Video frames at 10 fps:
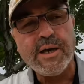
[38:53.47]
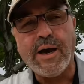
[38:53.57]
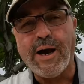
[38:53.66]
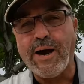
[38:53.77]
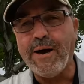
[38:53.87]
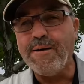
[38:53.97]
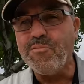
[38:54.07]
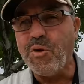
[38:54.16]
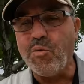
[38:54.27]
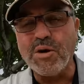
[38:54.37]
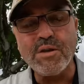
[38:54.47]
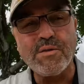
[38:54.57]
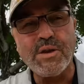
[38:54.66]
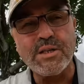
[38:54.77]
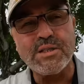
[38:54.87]
But one of the
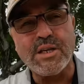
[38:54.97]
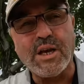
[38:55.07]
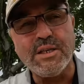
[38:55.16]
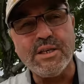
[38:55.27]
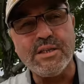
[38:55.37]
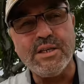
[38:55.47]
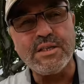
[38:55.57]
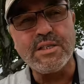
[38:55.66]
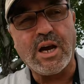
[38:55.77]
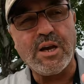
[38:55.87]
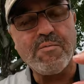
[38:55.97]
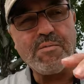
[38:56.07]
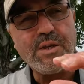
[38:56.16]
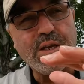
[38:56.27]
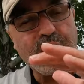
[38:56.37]
things that I did this time,
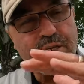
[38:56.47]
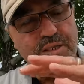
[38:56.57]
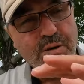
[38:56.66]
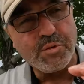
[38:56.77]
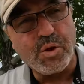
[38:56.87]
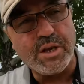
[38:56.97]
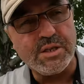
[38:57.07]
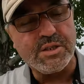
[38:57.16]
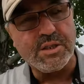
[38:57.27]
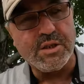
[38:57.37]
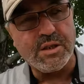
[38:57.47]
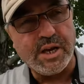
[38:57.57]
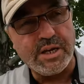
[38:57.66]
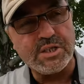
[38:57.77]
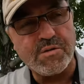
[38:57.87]
it is upgraded to the
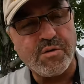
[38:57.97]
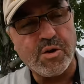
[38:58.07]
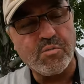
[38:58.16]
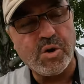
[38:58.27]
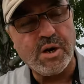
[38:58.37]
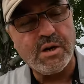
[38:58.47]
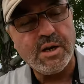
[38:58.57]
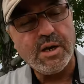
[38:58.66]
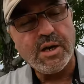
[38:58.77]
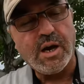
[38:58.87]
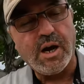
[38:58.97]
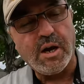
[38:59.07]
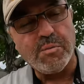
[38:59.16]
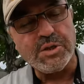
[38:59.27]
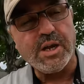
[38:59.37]
latest firmware,
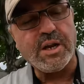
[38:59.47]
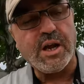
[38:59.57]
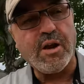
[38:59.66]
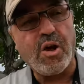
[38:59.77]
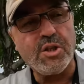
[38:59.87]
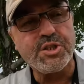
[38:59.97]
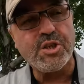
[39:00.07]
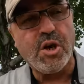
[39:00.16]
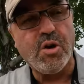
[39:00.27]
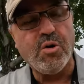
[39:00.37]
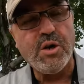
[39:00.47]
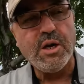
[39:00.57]
but then I also